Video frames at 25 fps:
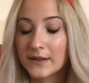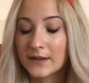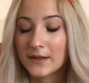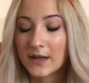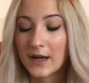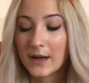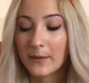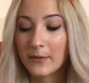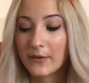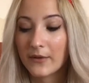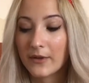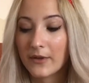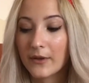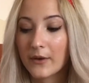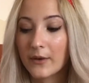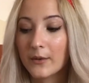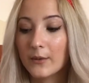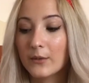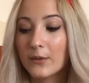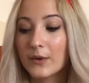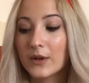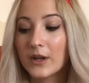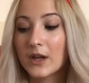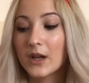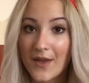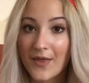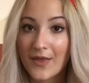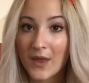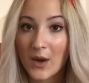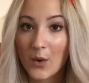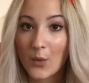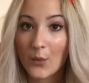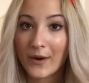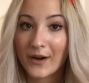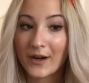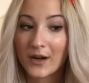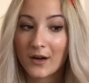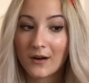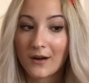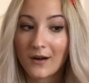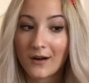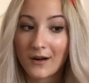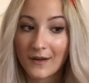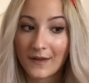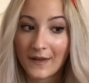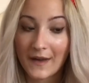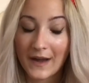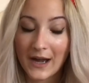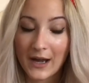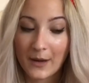type of phone that were
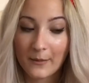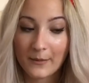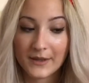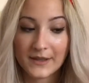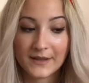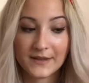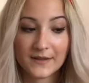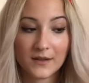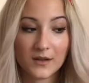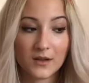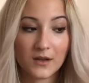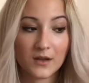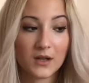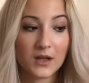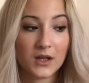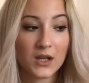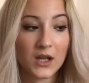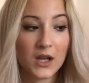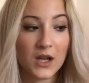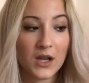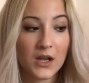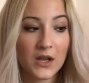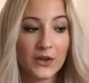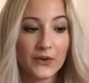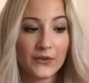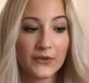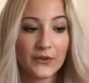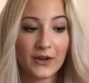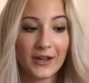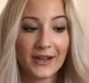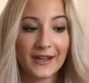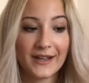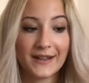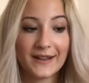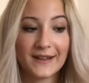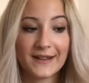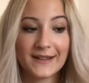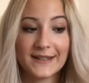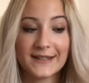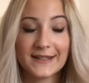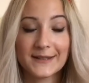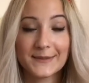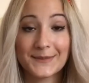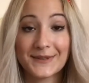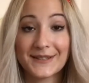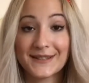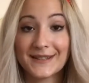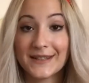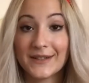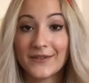on Amazon for like this
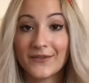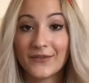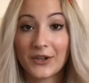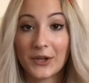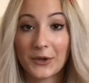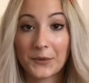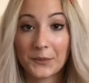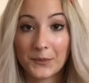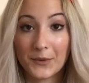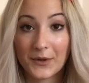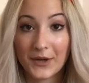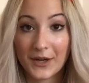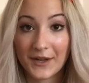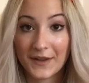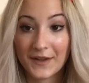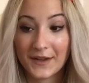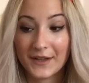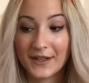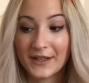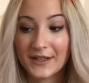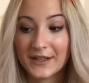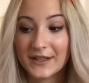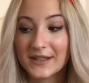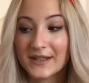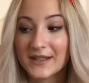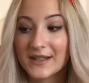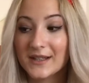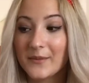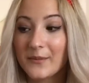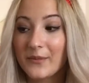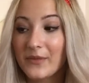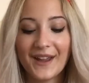specific product.